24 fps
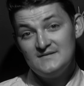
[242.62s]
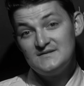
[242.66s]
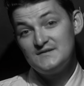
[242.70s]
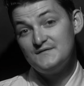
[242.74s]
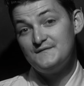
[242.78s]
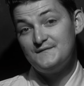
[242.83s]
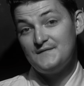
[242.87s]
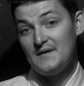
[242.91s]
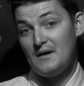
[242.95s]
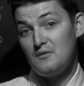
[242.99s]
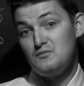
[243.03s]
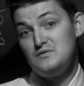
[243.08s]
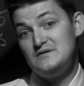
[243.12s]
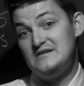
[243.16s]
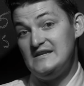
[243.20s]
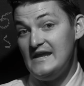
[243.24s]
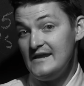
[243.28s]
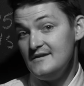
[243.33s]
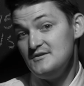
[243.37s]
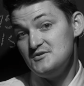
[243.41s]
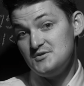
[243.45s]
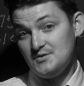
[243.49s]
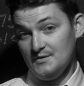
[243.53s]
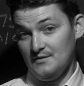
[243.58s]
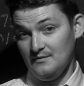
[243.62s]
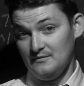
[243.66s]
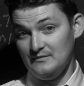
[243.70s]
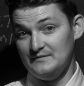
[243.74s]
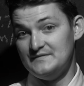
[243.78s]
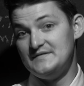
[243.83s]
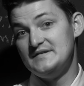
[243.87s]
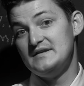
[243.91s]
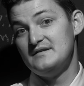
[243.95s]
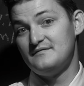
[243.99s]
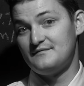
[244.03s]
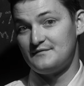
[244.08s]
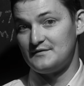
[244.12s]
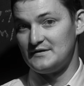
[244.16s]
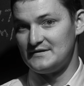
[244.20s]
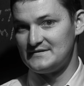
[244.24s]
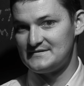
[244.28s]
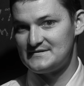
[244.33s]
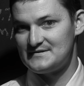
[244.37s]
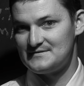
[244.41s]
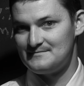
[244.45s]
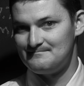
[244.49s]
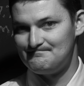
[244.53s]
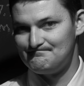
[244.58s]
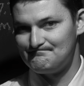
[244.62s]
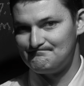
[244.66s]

It's a foundational difference.